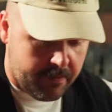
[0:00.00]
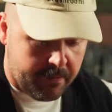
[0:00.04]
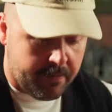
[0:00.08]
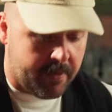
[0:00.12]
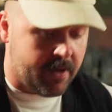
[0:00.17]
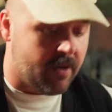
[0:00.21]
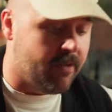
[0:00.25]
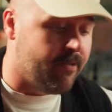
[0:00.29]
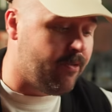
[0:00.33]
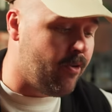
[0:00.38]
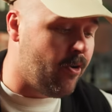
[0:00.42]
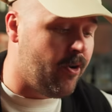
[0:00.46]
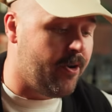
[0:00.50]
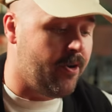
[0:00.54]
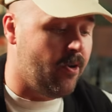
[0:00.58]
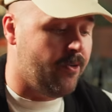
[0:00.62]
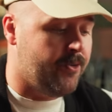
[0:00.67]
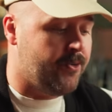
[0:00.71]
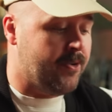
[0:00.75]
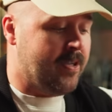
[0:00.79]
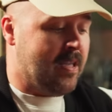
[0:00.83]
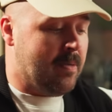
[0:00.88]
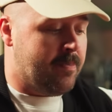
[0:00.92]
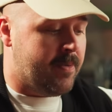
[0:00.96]
bit of oil
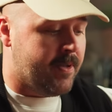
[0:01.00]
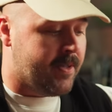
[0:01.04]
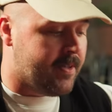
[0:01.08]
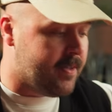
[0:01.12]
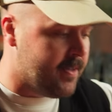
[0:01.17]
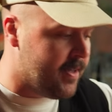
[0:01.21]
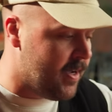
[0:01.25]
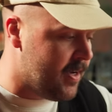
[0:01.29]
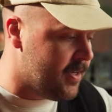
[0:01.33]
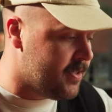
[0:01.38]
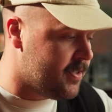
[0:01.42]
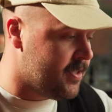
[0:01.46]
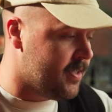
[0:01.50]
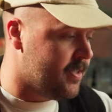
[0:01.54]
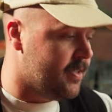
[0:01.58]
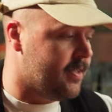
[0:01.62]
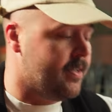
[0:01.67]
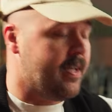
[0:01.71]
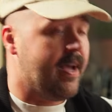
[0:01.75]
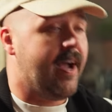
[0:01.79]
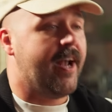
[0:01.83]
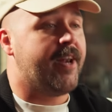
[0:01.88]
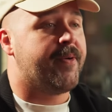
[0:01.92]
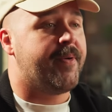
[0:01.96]
to keep it nice and
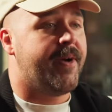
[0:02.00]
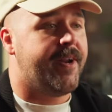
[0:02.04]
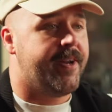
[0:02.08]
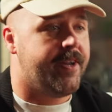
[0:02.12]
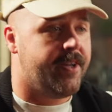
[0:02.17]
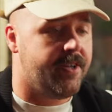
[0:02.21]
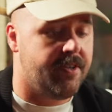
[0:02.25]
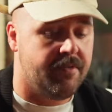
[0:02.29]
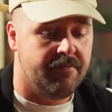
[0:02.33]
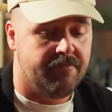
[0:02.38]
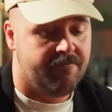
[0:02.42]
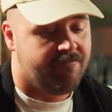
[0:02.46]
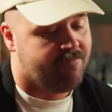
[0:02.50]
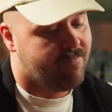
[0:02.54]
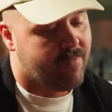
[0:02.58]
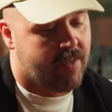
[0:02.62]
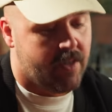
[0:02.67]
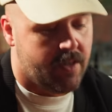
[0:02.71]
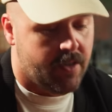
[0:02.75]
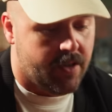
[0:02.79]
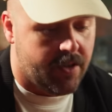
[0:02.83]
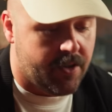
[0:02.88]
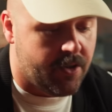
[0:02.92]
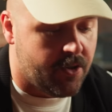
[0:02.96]
hydrated,
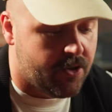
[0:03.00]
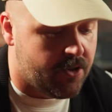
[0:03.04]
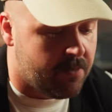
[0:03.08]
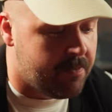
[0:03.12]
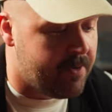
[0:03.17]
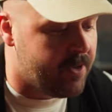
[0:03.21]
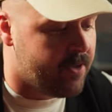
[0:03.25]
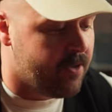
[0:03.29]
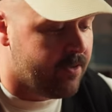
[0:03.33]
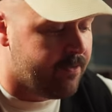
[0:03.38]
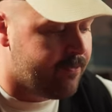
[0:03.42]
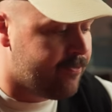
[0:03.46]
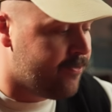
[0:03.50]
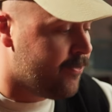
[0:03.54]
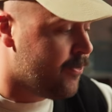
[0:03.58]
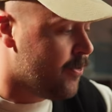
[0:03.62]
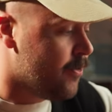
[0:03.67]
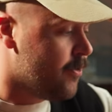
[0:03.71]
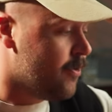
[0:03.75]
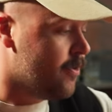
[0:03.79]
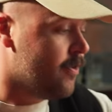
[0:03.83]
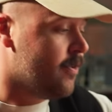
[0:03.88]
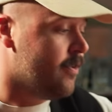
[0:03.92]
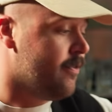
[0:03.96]
you should be good
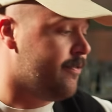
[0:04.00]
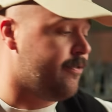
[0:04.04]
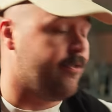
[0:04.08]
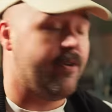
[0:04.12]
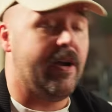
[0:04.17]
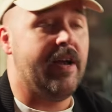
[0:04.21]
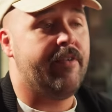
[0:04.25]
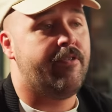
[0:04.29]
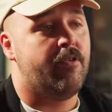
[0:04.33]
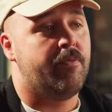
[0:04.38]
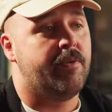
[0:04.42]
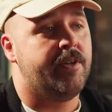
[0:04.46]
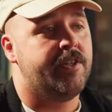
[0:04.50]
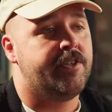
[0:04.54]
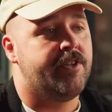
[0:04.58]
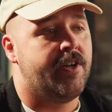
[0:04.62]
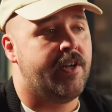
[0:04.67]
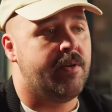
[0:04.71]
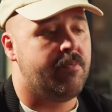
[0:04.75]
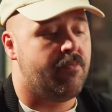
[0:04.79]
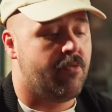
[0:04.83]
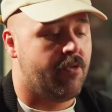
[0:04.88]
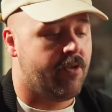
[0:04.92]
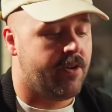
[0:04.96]
for forever with this
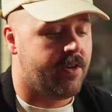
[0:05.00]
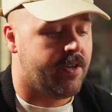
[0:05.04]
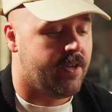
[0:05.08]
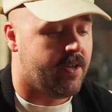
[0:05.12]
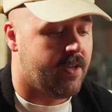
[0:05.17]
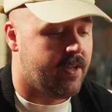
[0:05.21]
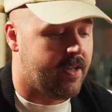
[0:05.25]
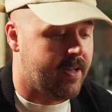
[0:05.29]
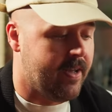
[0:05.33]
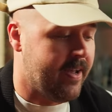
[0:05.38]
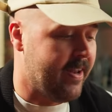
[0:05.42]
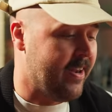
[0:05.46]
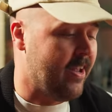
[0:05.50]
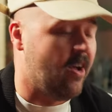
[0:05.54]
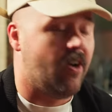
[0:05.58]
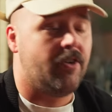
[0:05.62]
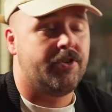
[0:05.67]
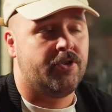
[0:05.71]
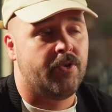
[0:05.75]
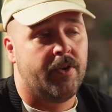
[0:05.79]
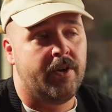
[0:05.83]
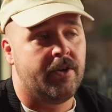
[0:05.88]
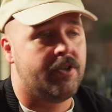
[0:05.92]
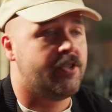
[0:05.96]
cutting board. And
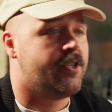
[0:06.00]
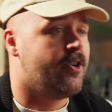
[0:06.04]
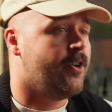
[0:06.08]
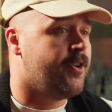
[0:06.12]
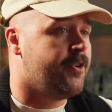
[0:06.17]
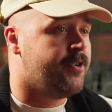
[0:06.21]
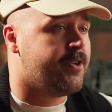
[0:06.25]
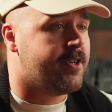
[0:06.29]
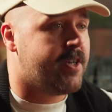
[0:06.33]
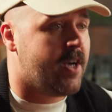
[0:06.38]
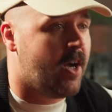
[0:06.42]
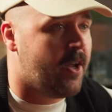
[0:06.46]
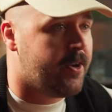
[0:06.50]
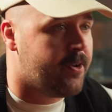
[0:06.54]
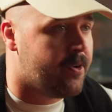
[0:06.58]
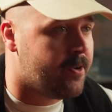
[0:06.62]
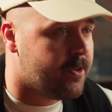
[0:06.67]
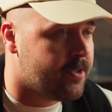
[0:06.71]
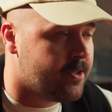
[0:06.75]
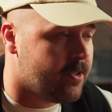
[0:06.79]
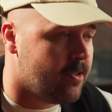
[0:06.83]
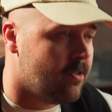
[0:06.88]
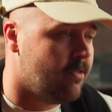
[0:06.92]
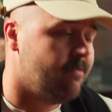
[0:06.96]
also it looks good on your counter,
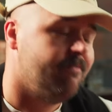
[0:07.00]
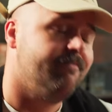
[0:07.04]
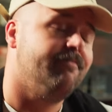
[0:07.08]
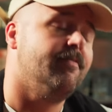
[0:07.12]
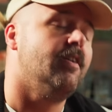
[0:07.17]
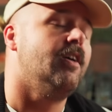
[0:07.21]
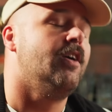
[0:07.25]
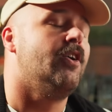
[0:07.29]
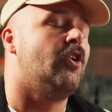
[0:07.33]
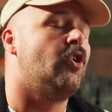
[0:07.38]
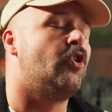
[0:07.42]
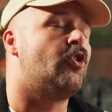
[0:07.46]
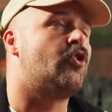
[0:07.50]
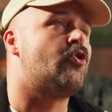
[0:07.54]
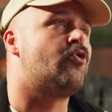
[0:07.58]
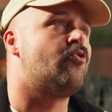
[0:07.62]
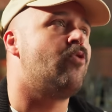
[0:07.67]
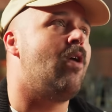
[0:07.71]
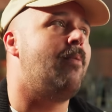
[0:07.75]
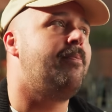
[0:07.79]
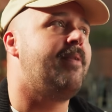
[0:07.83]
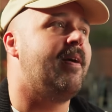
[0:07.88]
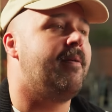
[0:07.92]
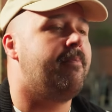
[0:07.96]
so
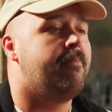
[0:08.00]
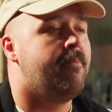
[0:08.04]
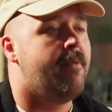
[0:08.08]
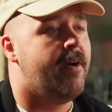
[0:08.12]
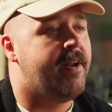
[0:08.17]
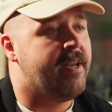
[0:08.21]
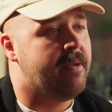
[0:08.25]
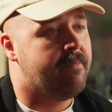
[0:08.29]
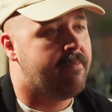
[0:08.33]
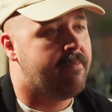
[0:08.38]
drop that money,